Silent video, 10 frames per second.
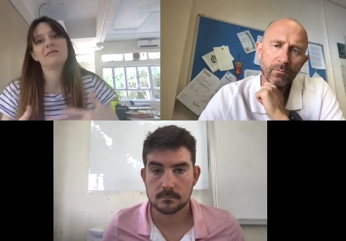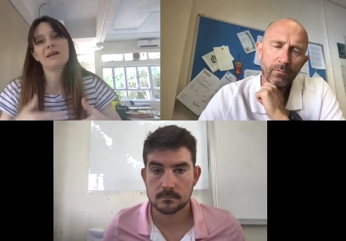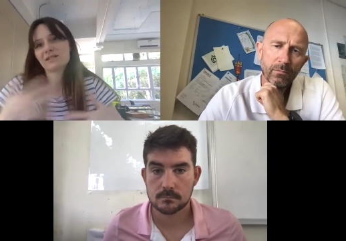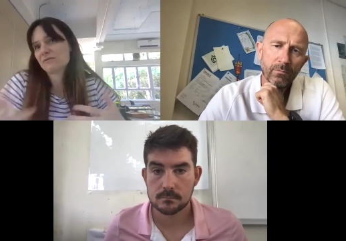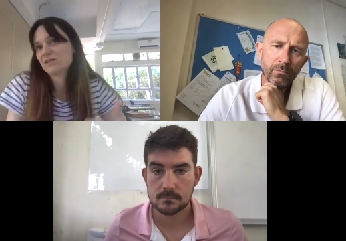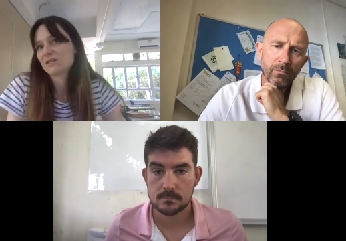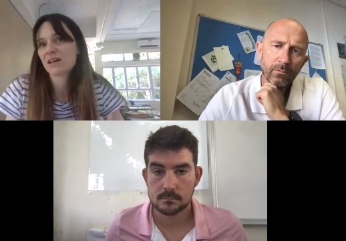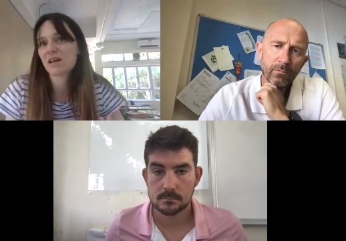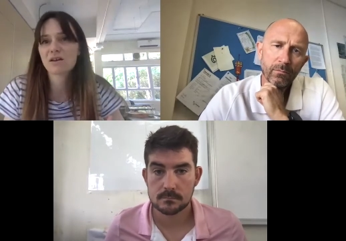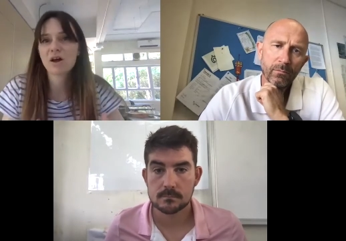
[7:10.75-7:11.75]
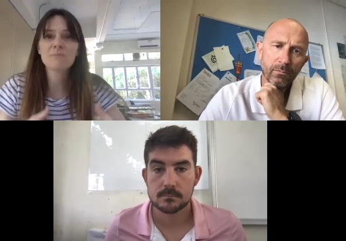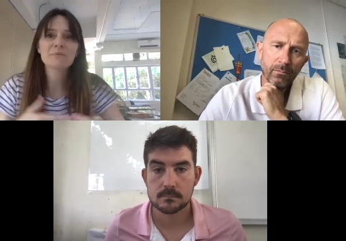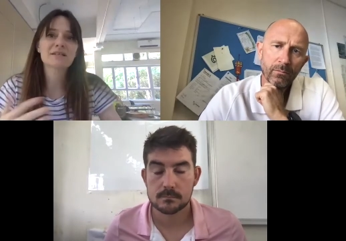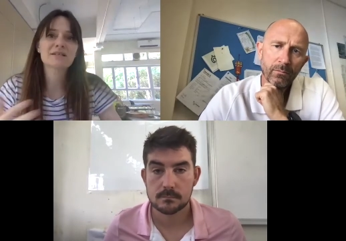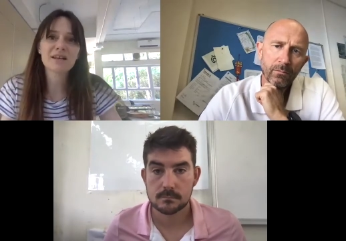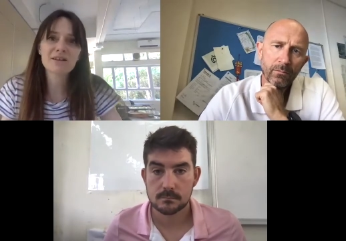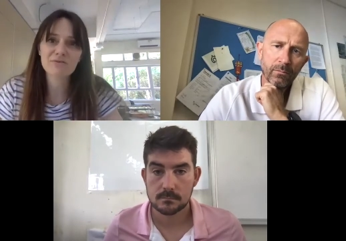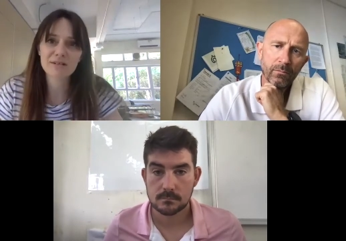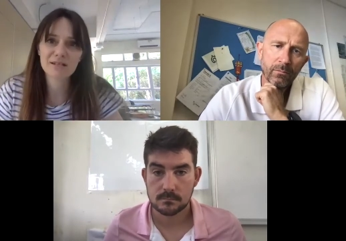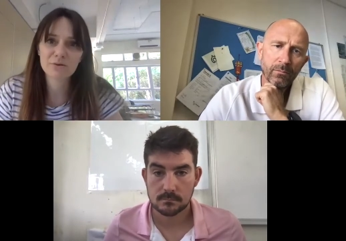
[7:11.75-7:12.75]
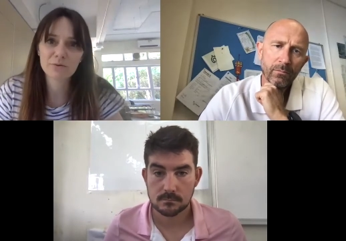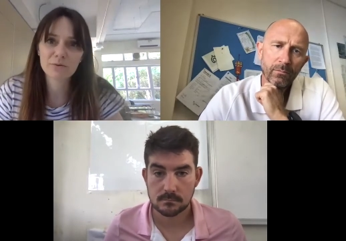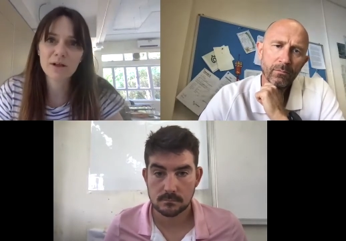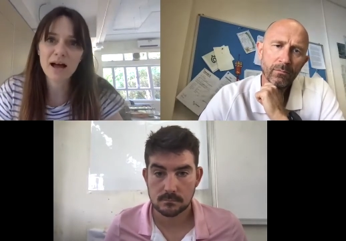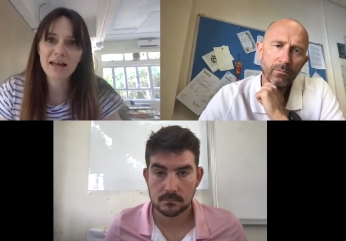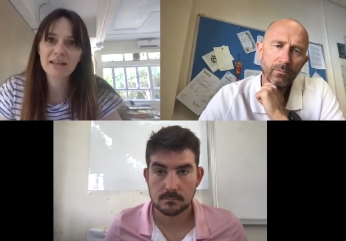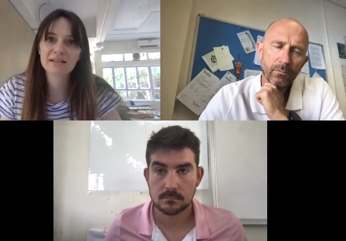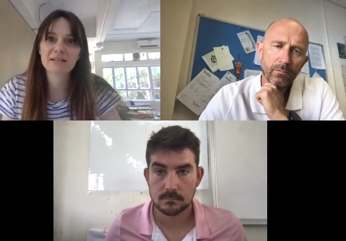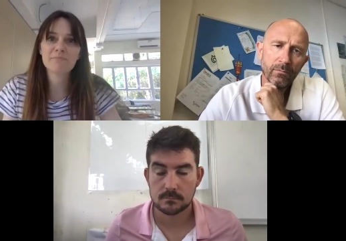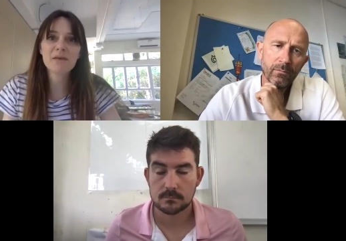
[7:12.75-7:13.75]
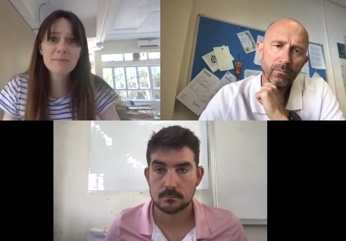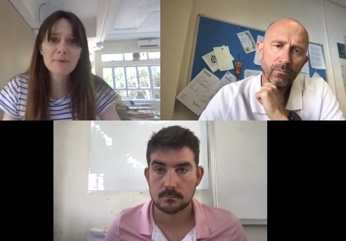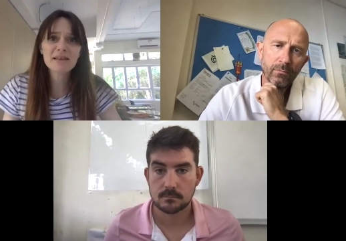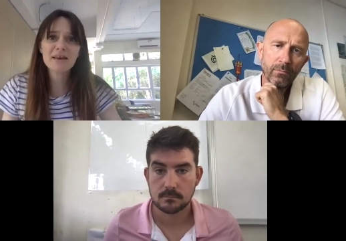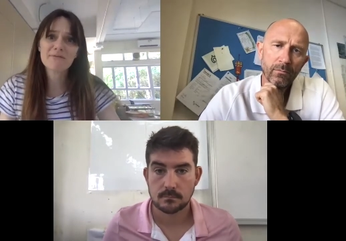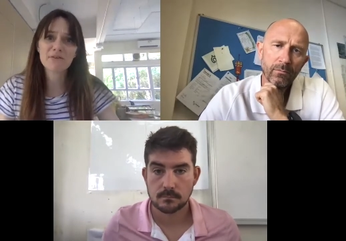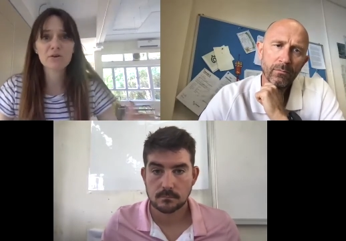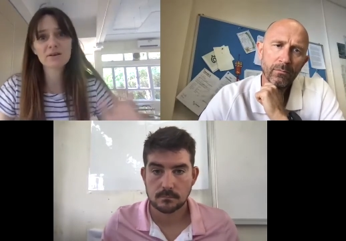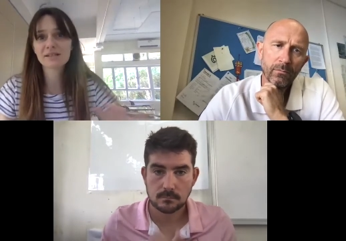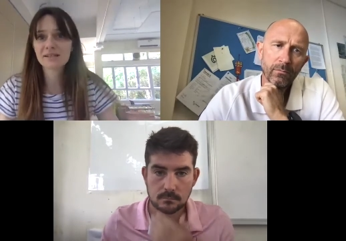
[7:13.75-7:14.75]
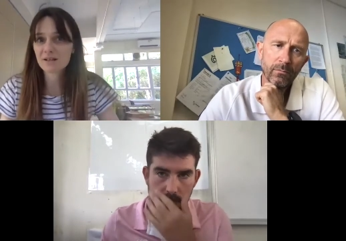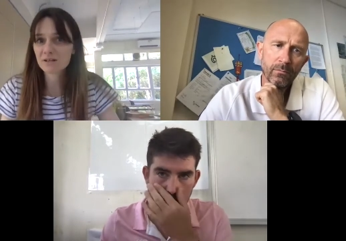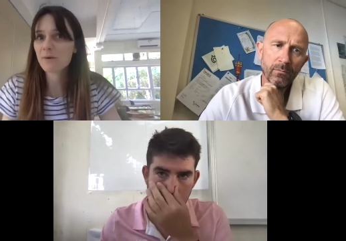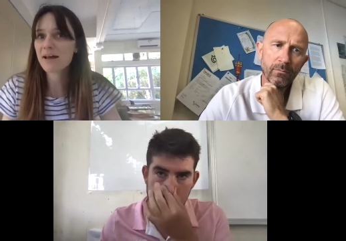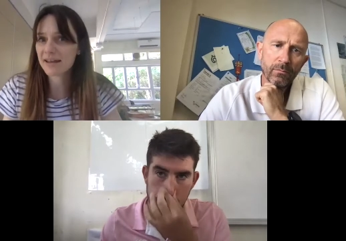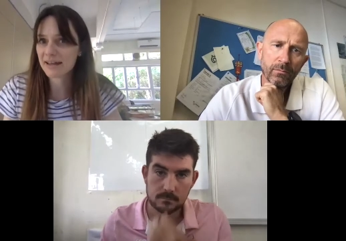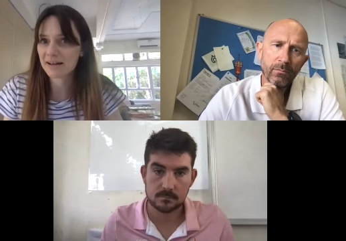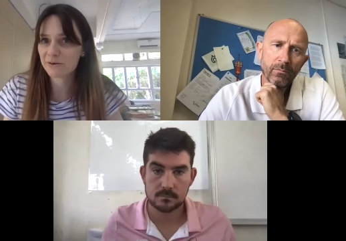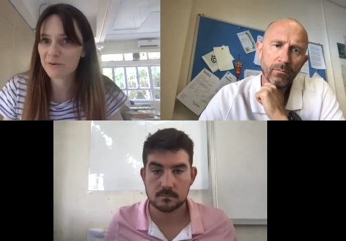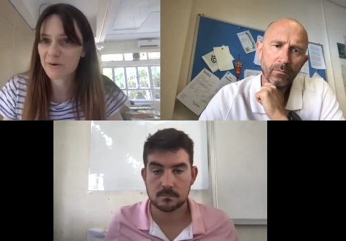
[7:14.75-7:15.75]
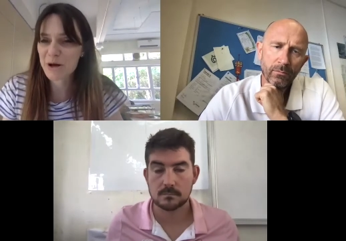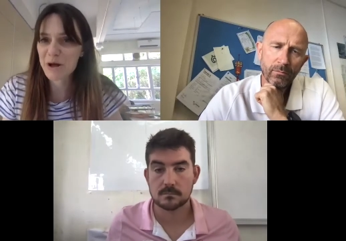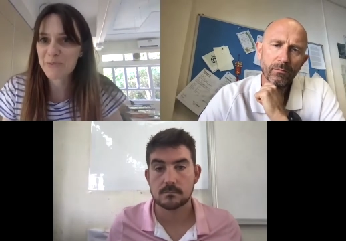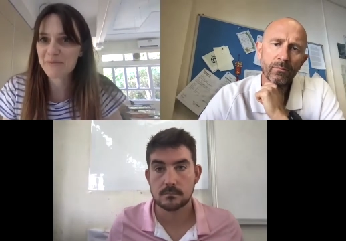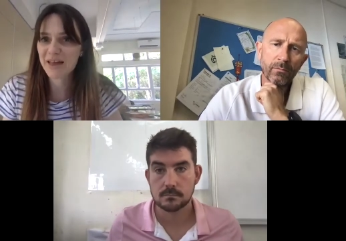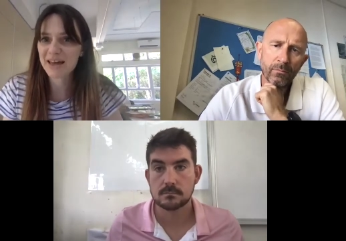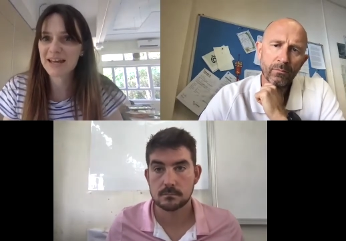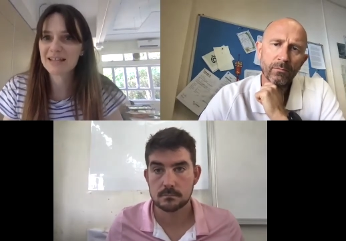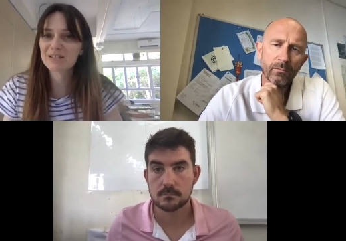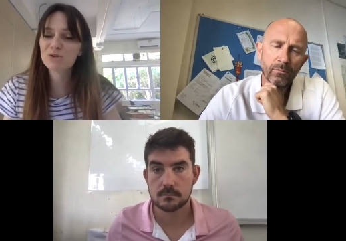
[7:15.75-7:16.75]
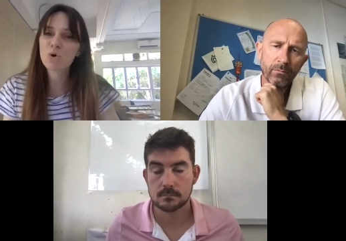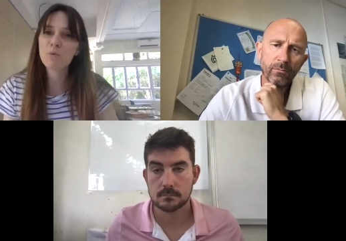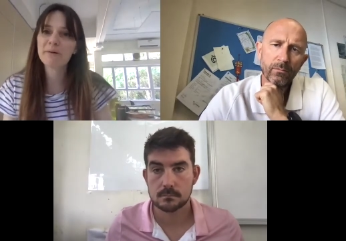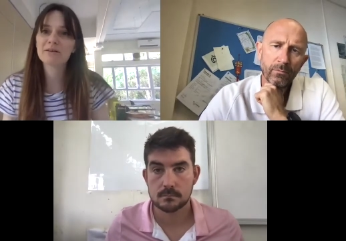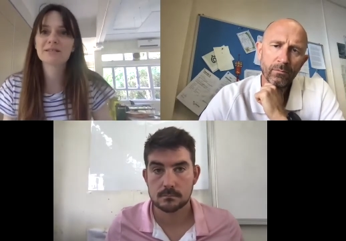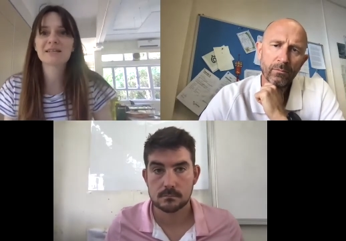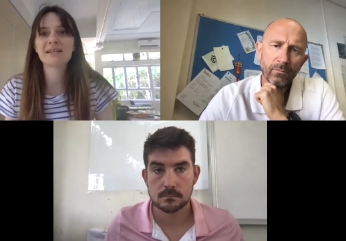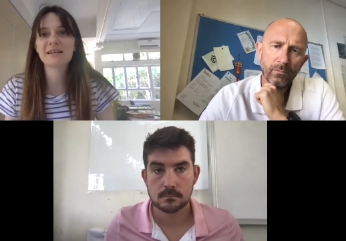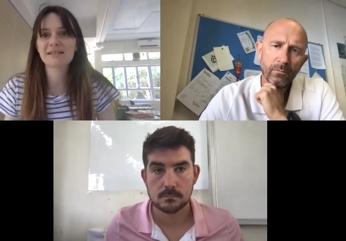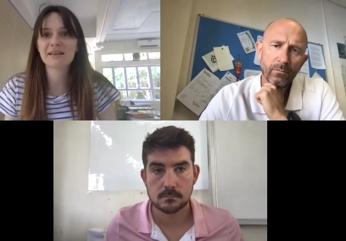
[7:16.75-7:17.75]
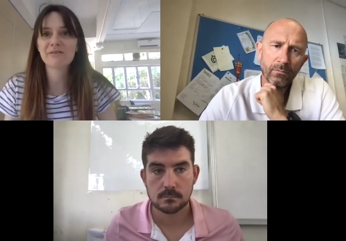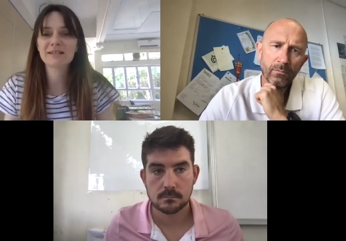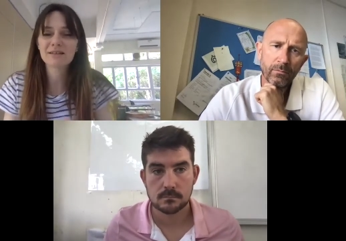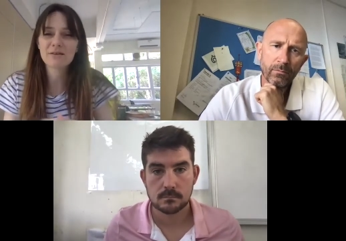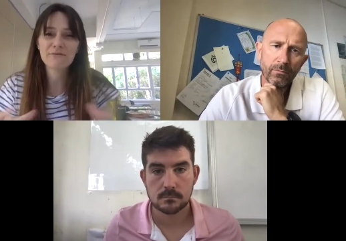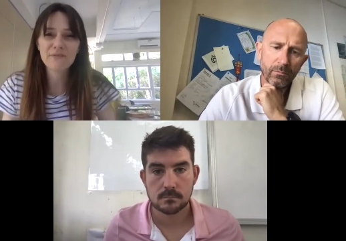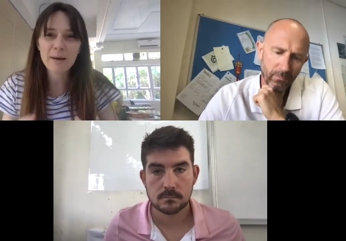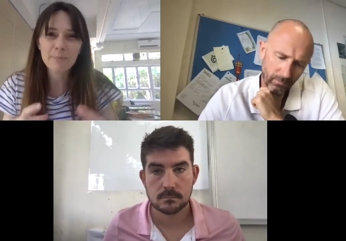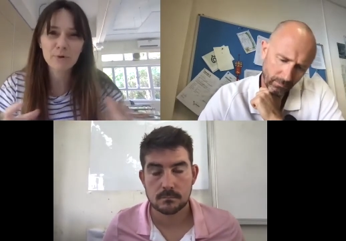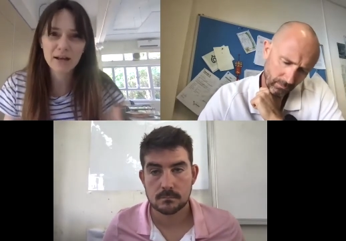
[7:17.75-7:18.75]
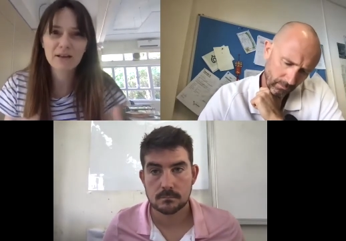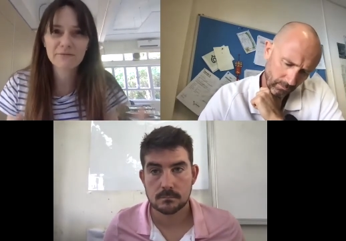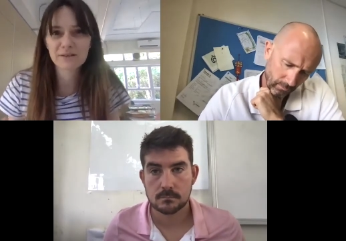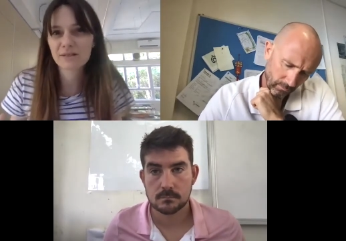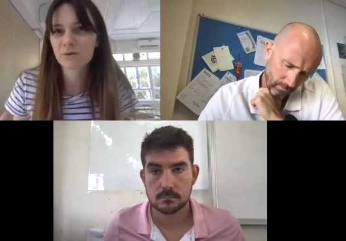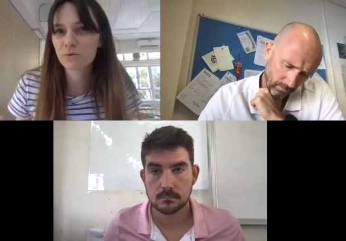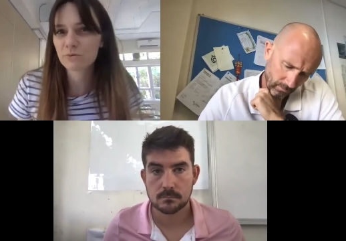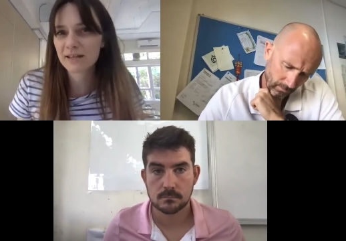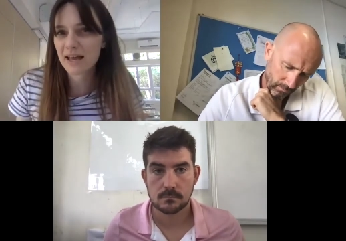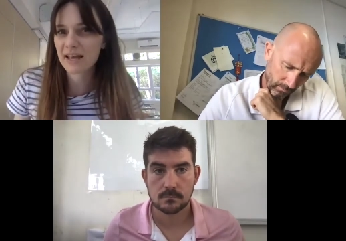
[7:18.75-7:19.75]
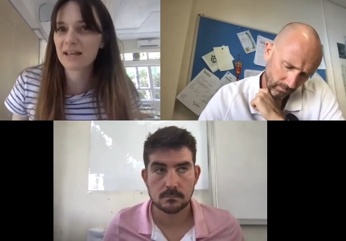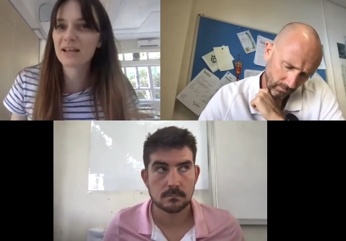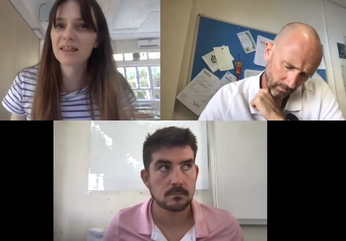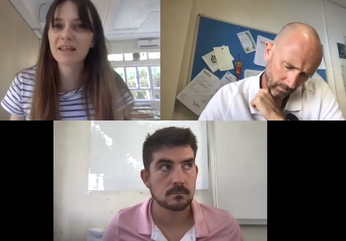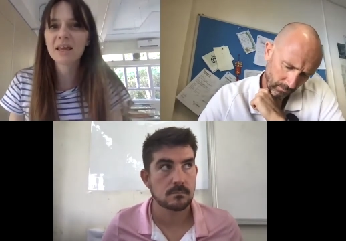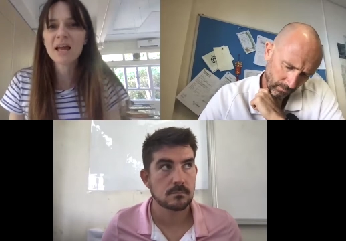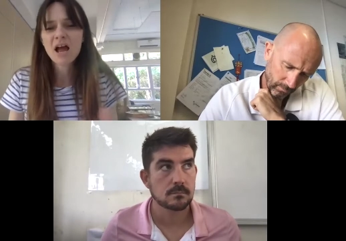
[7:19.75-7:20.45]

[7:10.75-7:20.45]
Speaker 1: as Richard said, come to secondary school and maybe their focus is elsewhere now. Um, mm-hmm. It's not built in necessarily to the fabric of the school day. And I think